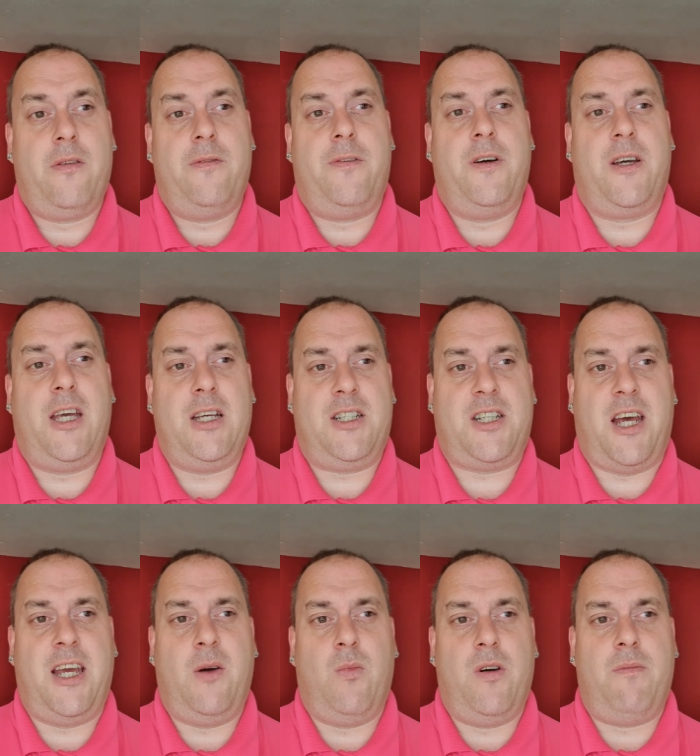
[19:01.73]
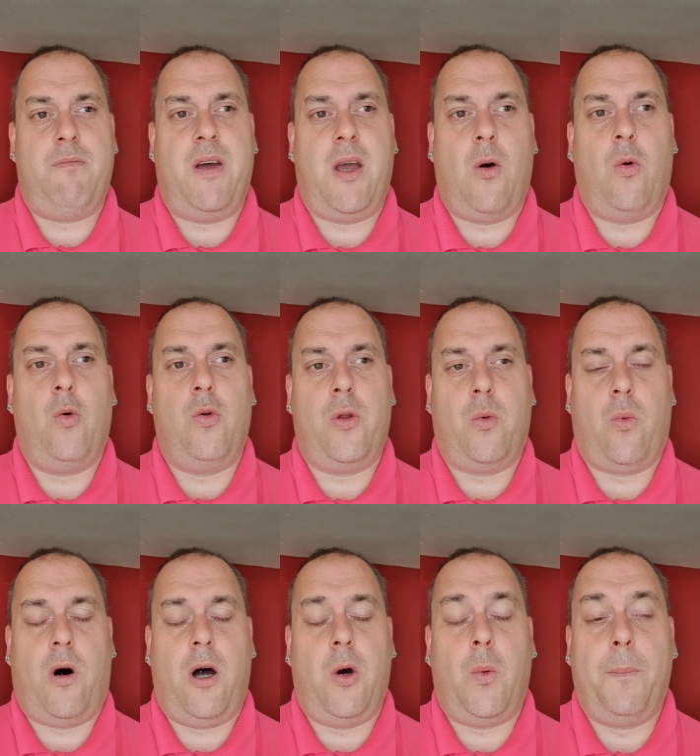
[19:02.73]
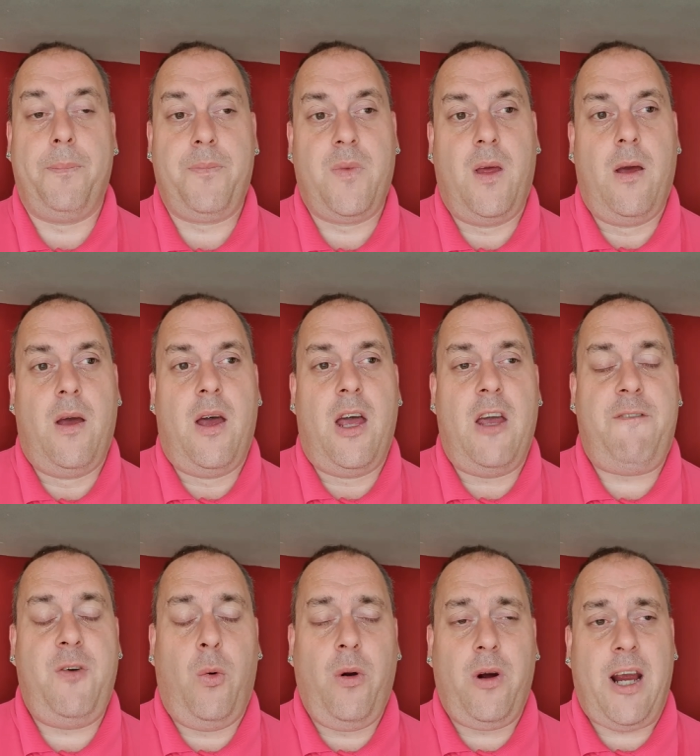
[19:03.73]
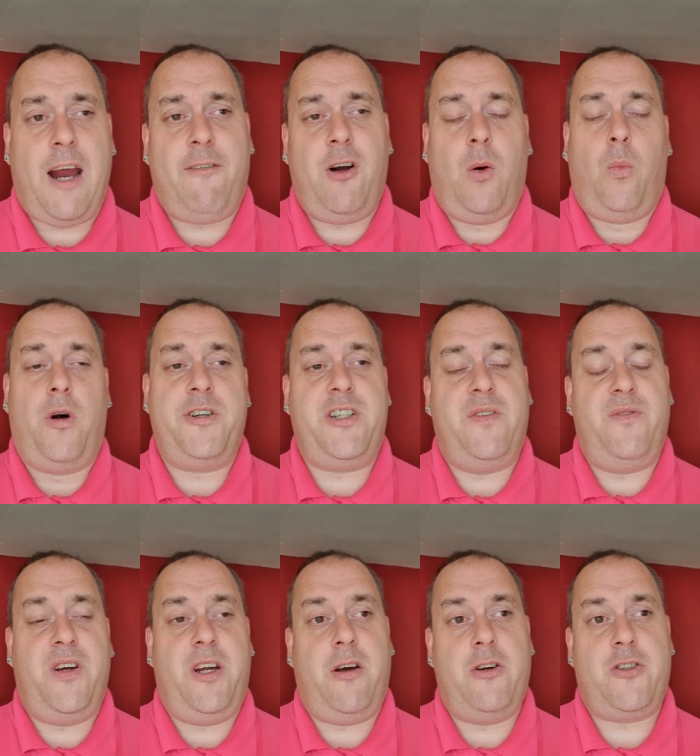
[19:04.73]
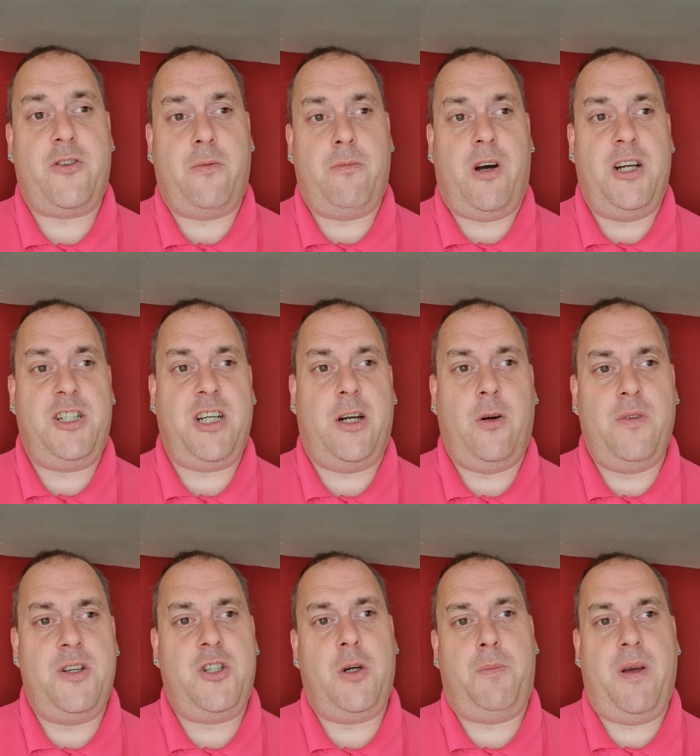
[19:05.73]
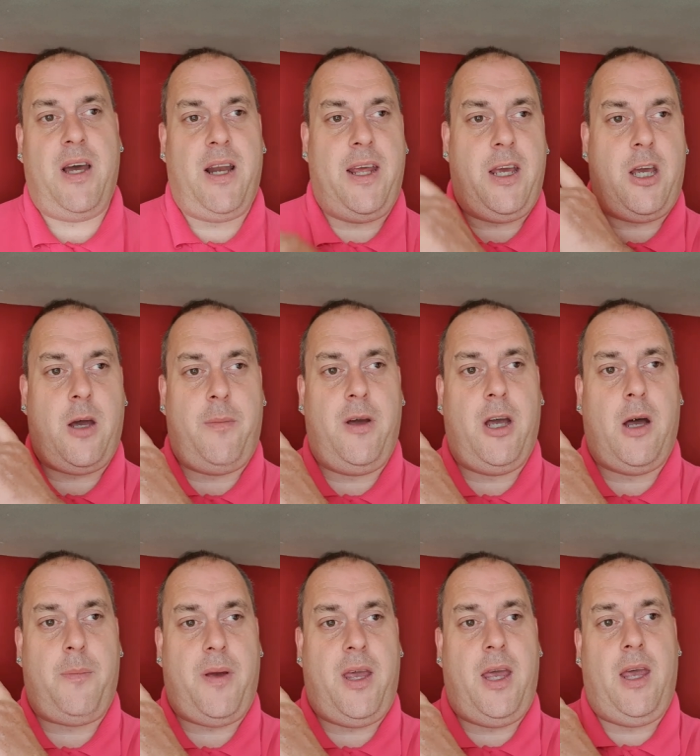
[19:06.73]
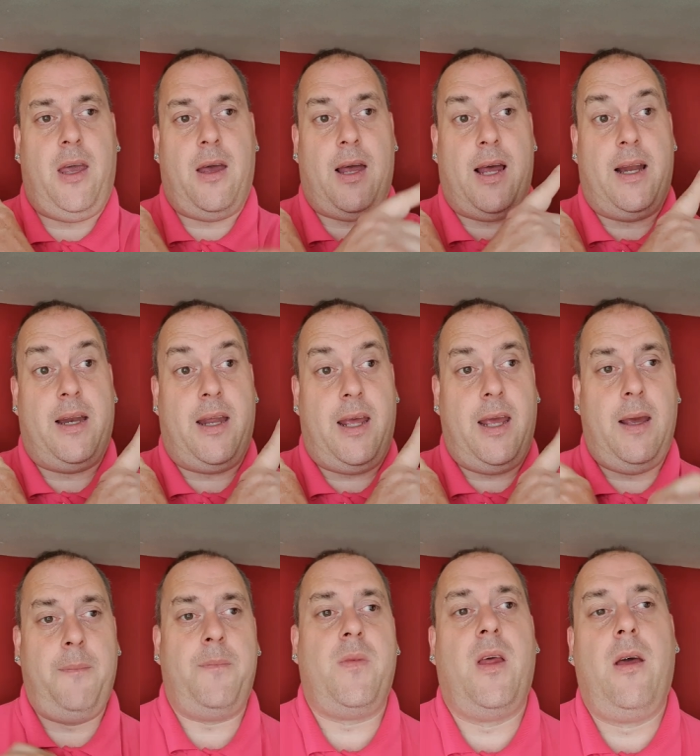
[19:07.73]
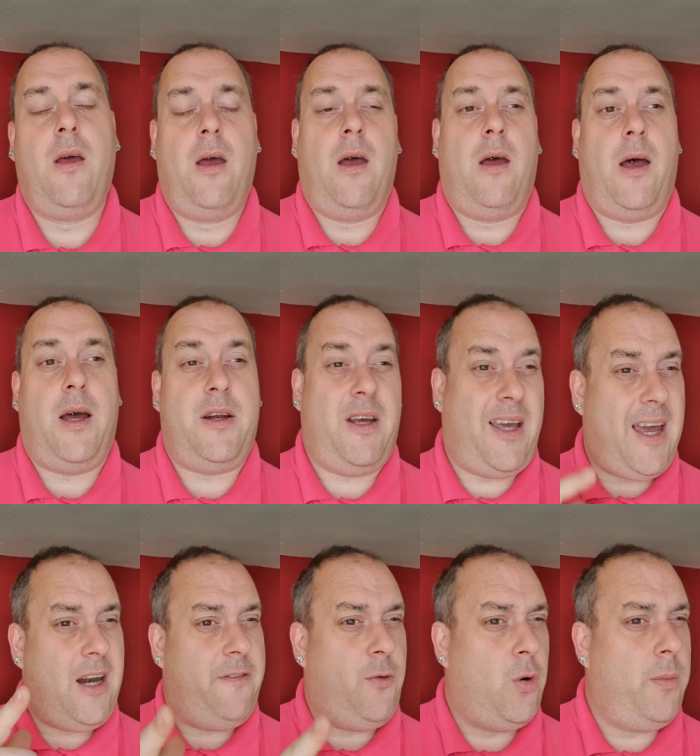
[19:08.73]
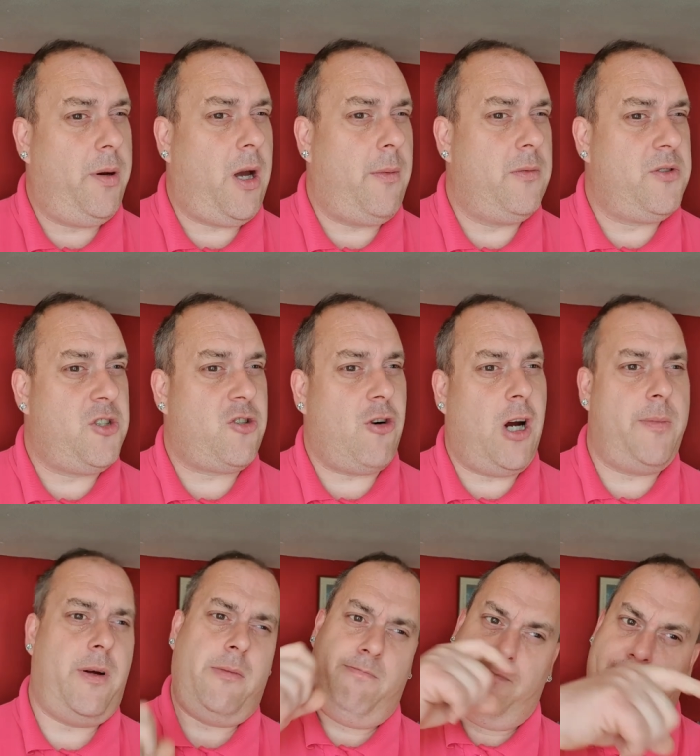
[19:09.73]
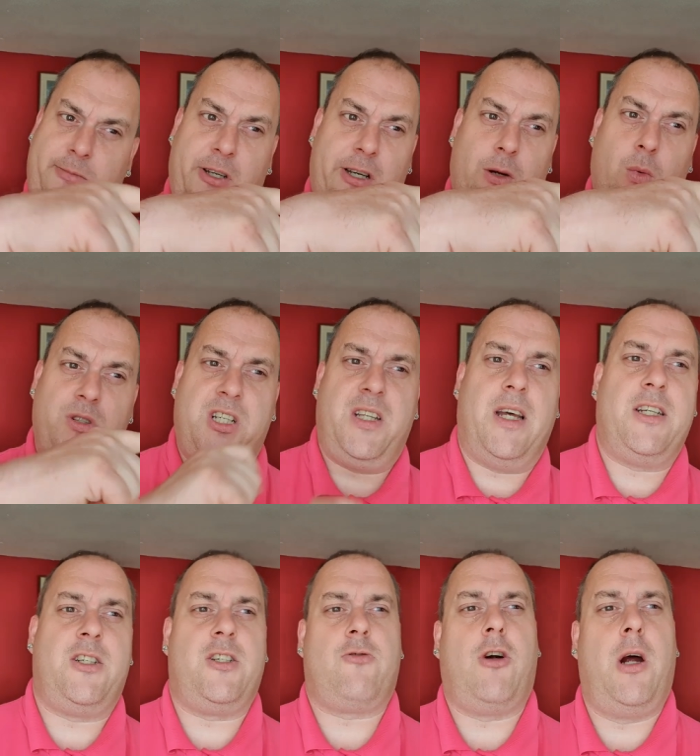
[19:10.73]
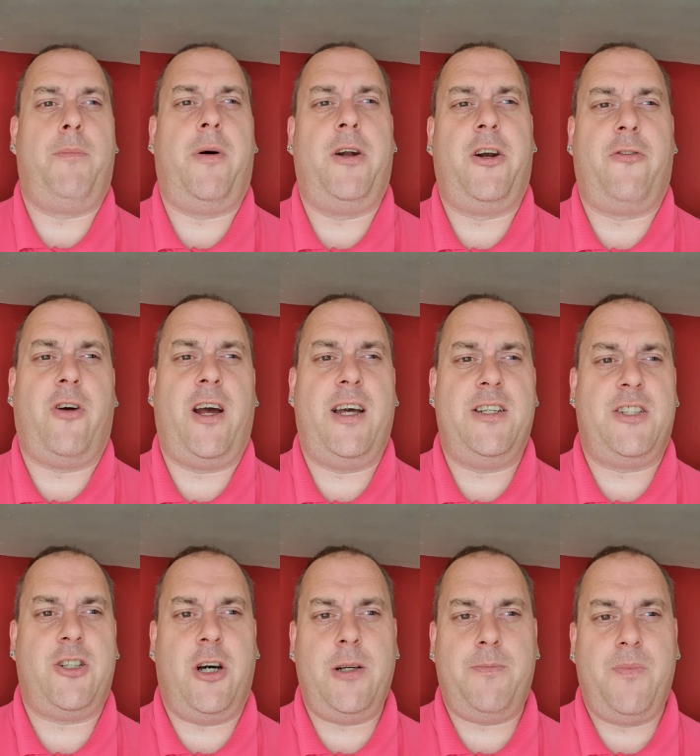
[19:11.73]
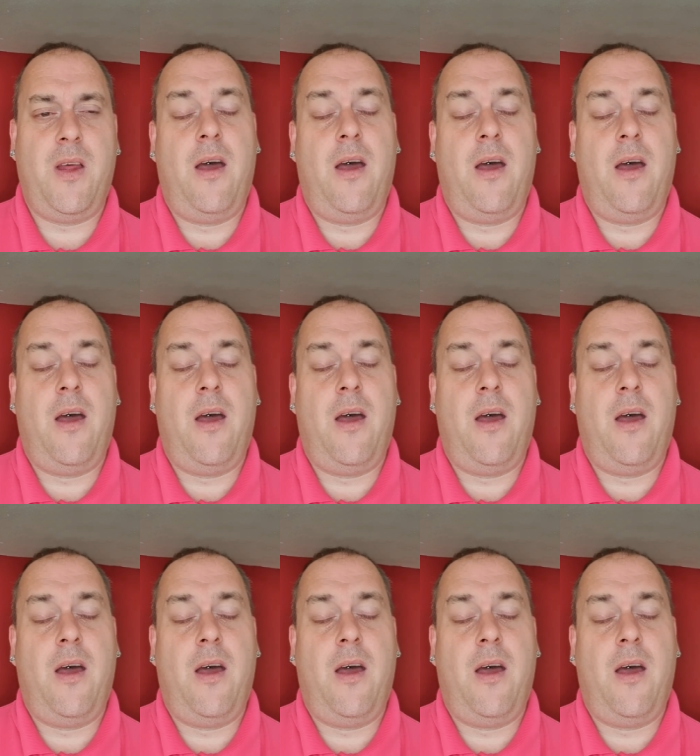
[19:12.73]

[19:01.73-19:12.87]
for staying with me all the while. If you want to carry on watching videos from my channel, there should be a link coming up here and here. And again, if you want to become a subscriber, you can always hit that subscribe button on the right hand side.